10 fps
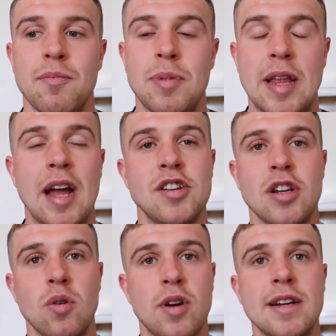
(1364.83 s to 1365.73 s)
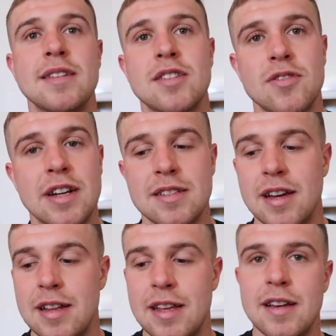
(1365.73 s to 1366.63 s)
potentially looking into screens
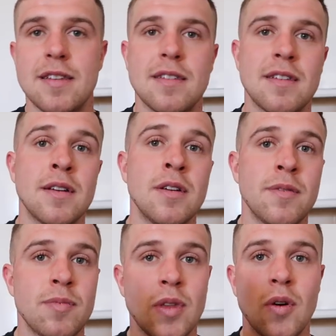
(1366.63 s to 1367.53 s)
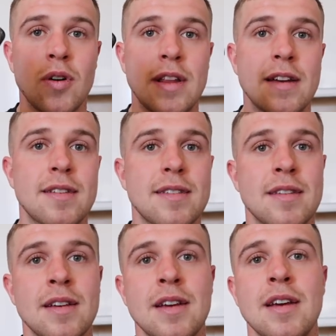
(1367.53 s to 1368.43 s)
like this or this,